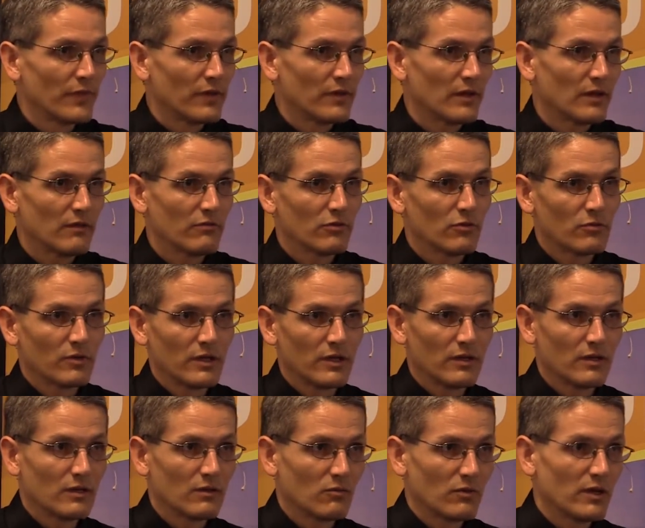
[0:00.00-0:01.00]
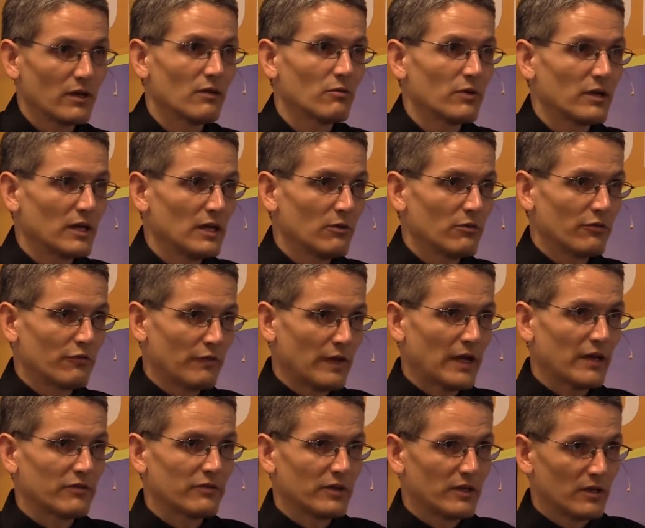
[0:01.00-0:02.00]
Even when he was
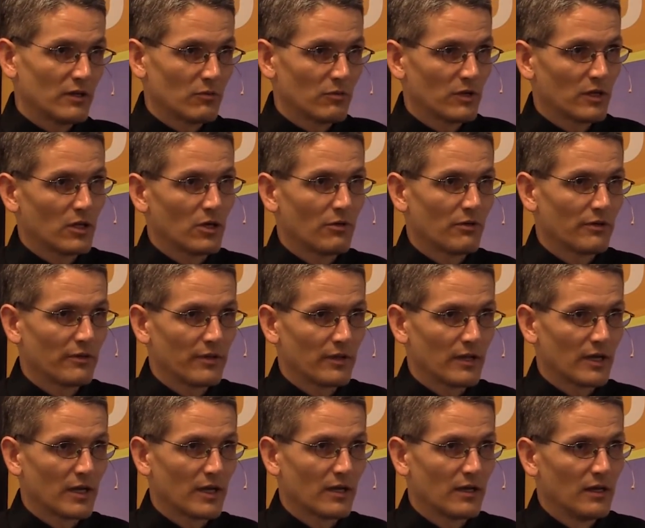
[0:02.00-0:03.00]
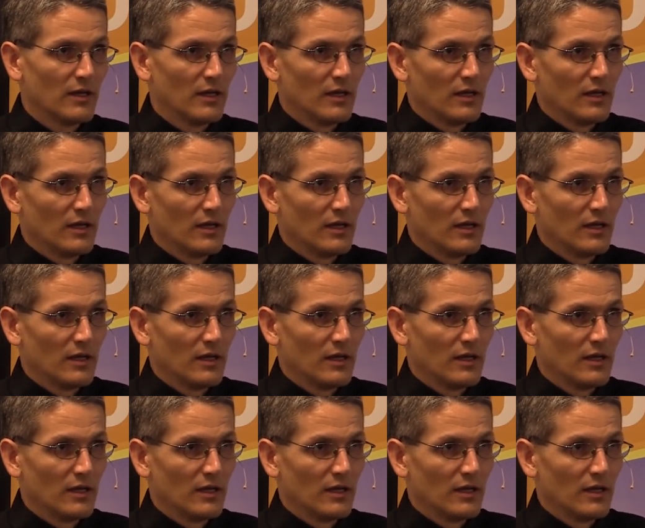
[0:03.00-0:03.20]
fasting, it went lower than that.